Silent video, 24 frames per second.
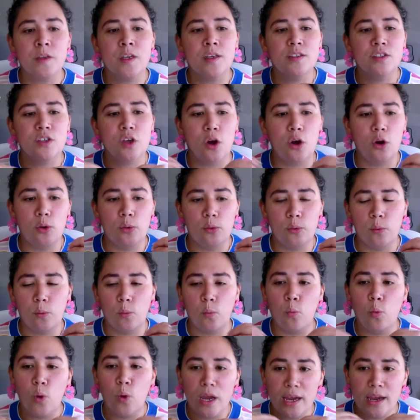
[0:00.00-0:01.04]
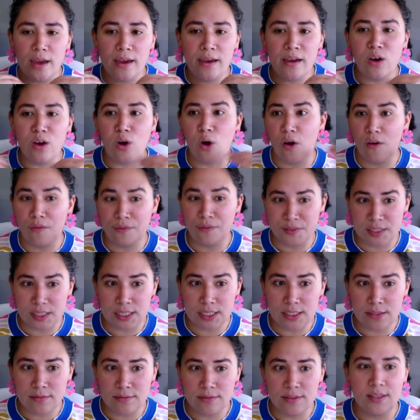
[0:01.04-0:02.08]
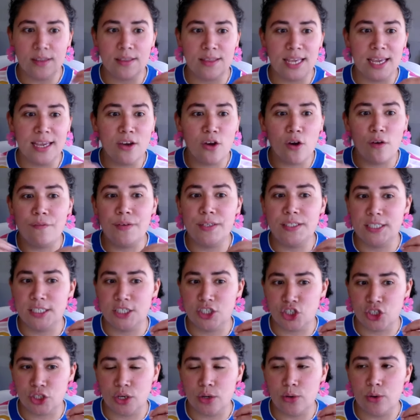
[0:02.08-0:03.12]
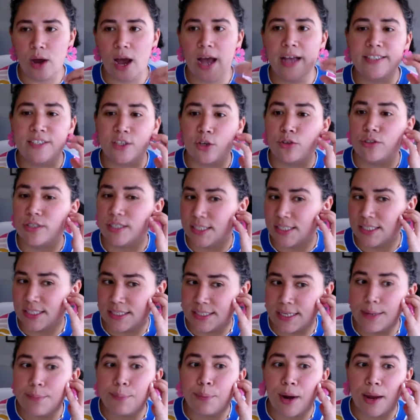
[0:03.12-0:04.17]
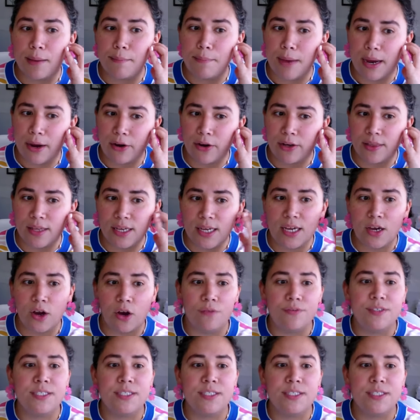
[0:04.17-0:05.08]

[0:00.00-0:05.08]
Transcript: So we often think of a tissue as consisting primarily of